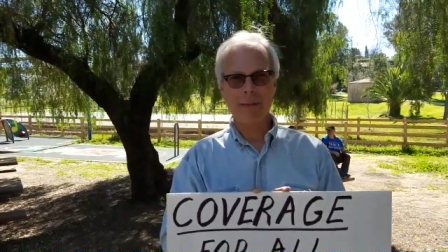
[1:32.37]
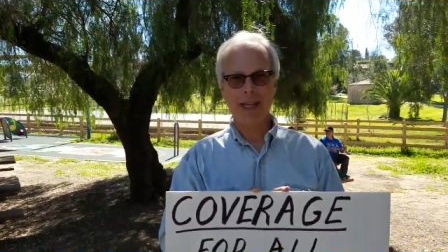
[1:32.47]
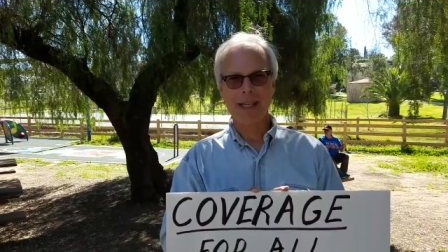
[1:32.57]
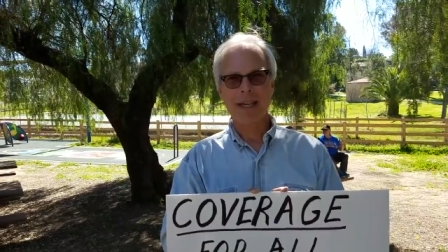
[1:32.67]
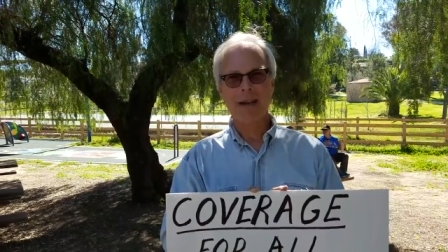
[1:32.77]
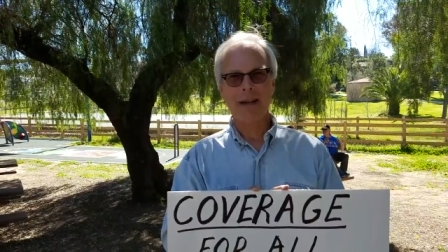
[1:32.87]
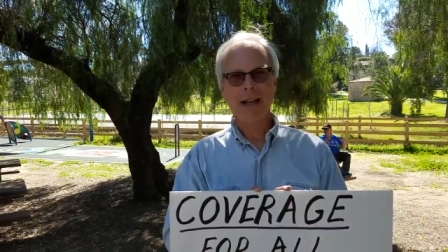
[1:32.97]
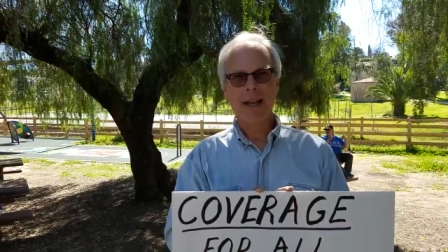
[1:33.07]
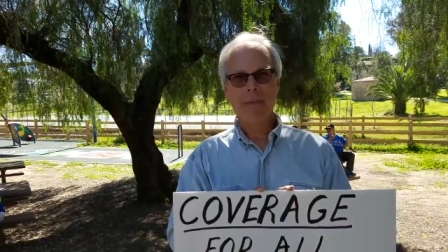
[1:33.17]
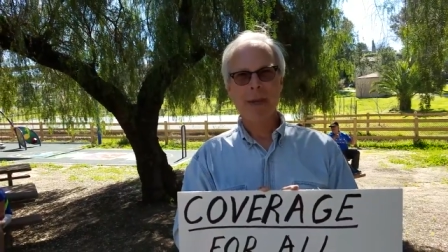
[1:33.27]
men, no,
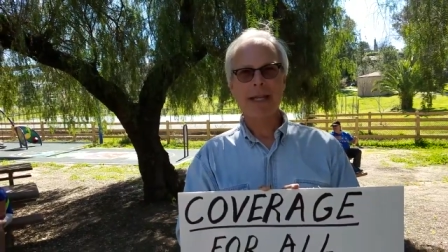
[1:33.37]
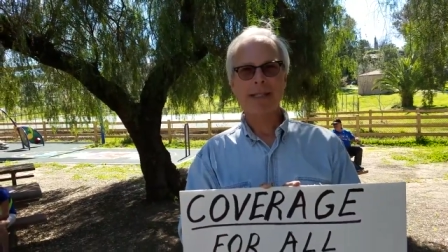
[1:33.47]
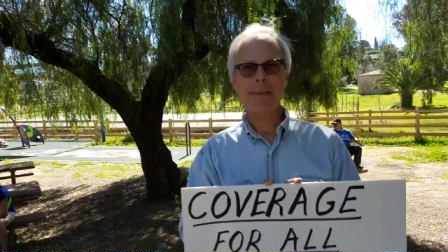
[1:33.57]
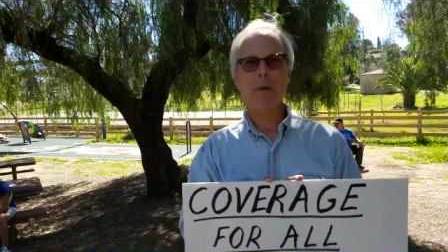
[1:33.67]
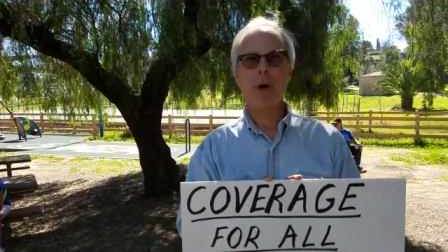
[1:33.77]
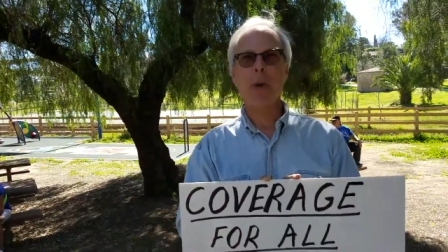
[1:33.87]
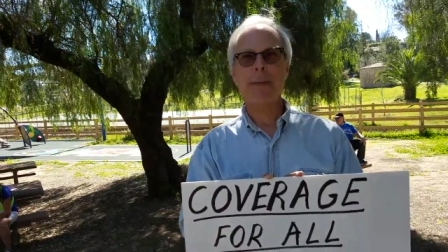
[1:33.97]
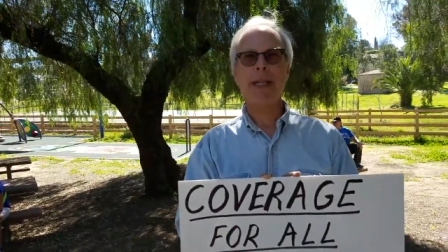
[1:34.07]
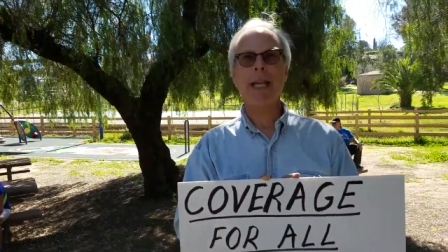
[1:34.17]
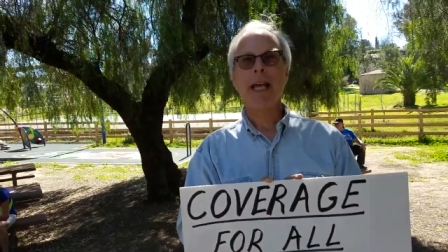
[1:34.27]
just because we're
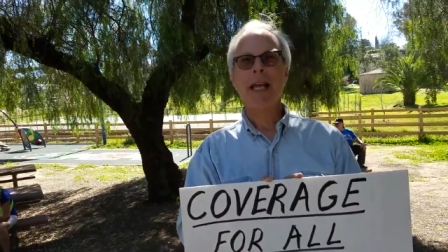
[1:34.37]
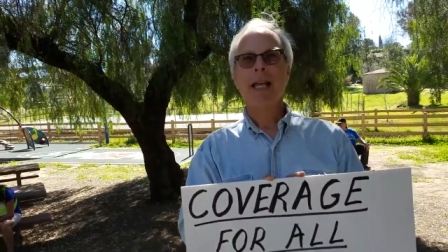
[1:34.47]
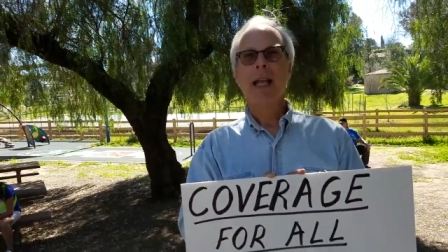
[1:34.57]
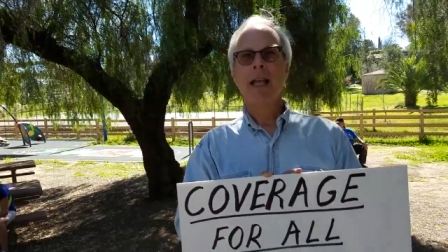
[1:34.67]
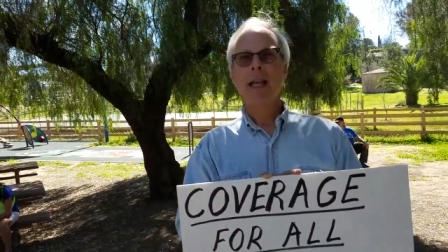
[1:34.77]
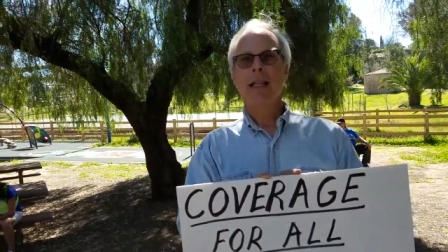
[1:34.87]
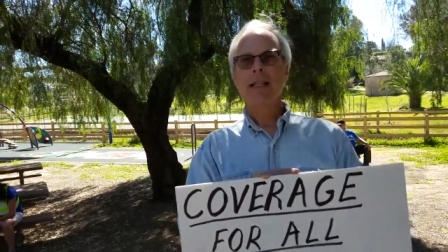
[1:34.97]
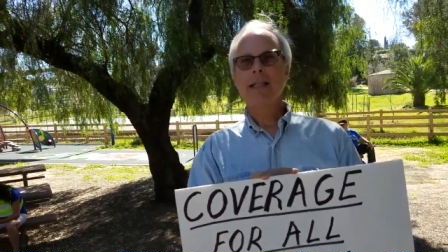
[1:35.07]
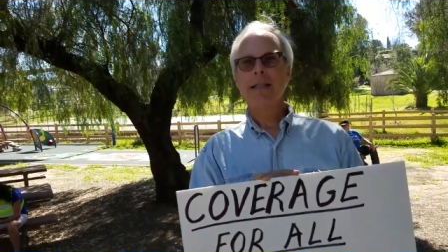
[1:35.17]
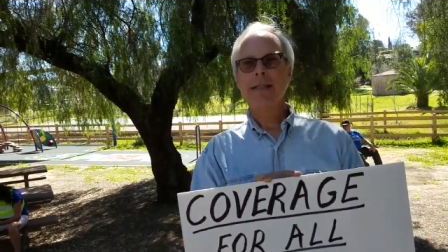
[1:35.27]
human beings does not
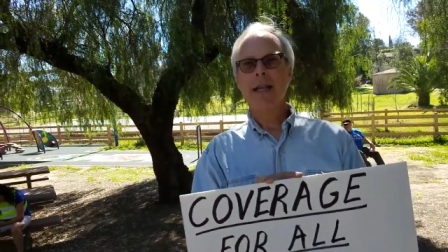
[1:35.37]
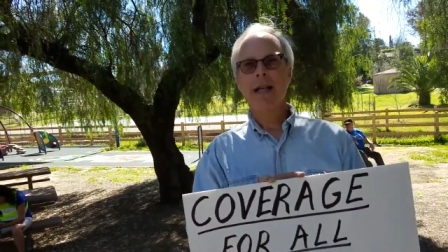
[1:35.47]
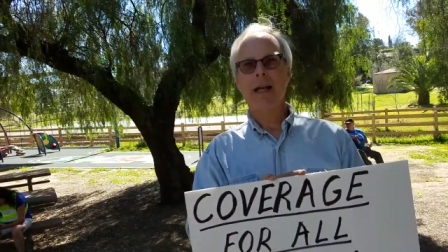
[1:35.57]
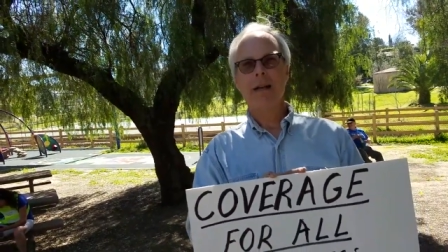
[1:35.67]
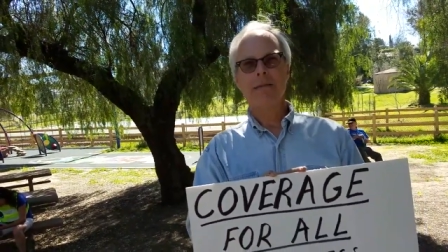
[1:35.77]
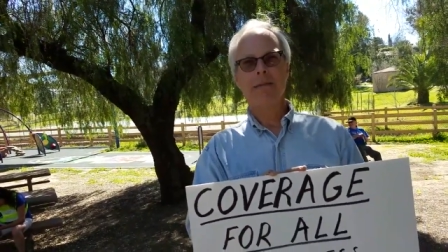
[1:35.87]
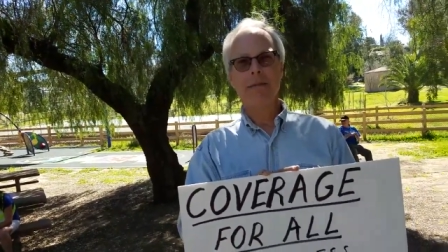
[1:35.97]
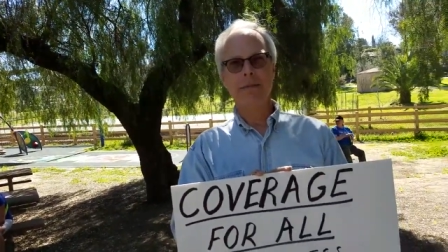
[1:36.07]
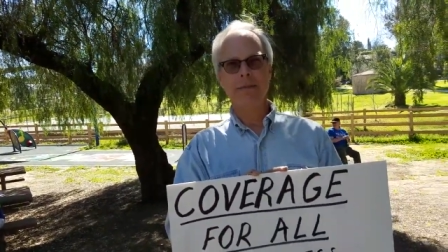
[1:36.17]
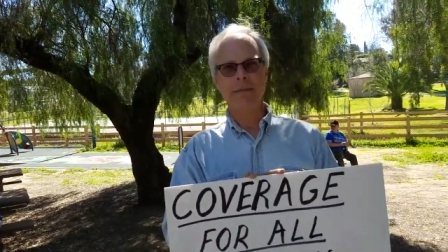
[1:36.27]
mean that everybody should
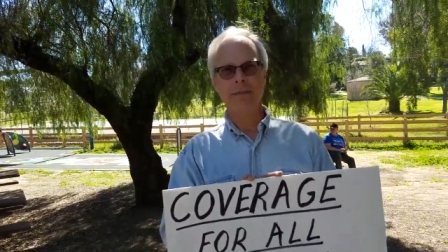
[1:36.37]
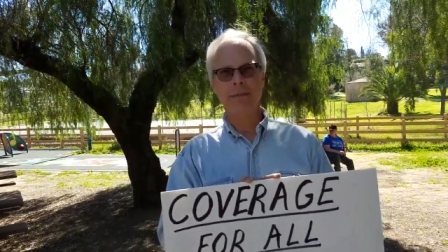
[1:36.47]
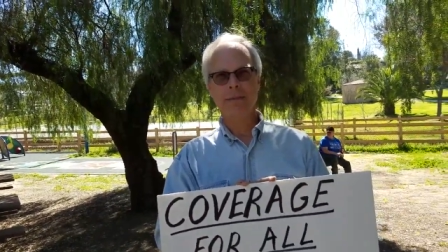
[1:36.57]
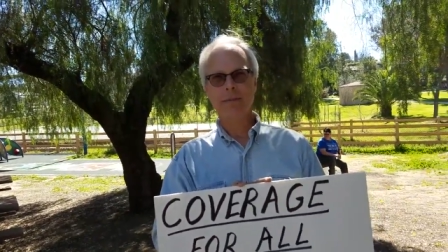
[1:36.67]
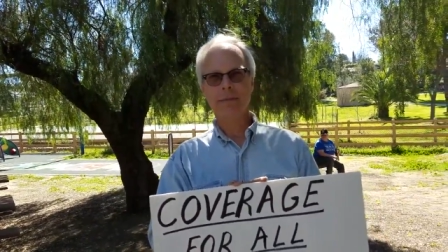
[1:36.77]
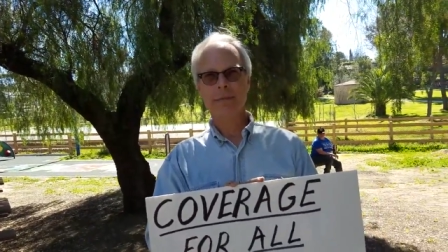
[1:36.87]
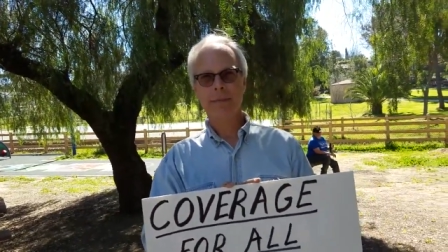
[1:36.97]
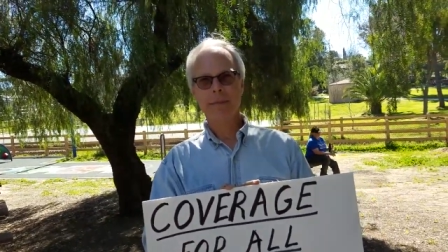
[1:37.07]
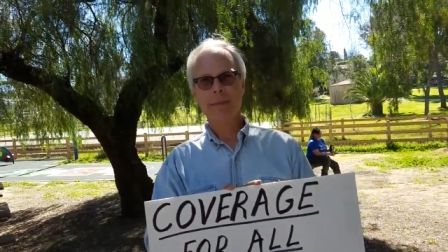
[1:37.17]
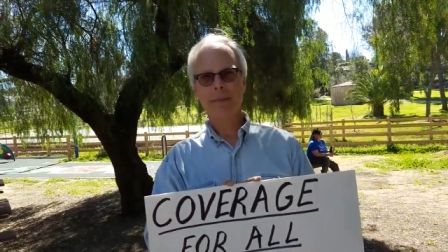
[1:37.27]
pay for everybody else. This
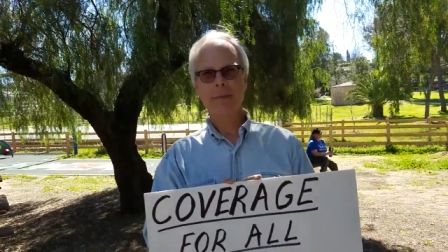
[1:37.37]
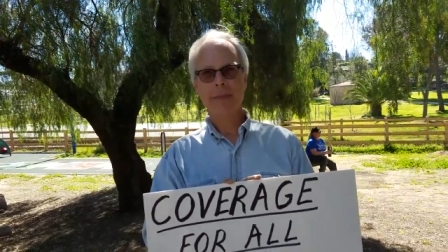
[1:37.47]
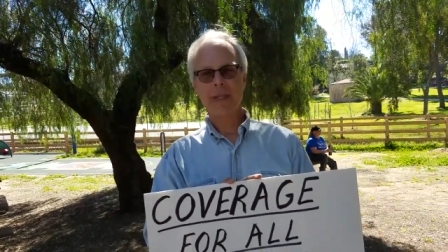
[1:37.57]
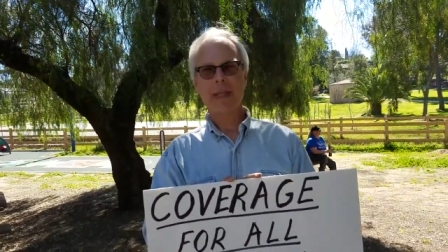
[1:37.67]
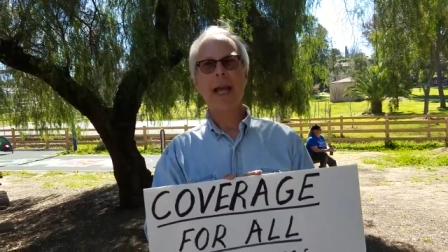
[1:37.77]
redistribution